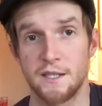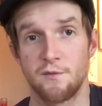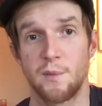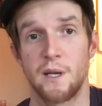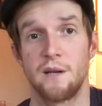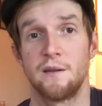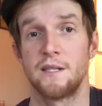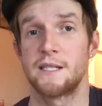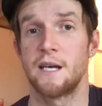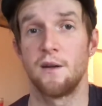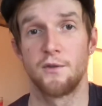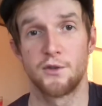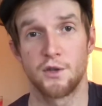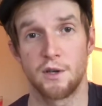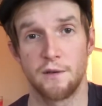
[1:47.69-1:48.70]
I've been on this
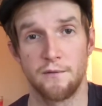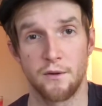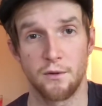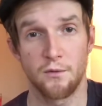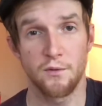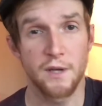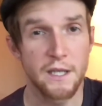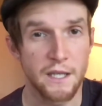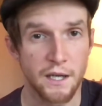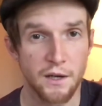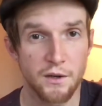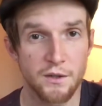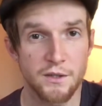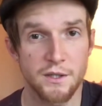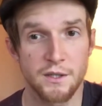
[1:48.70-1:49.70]
health journey for 3
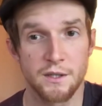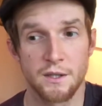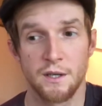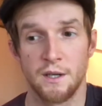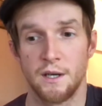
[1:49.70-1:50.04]
years,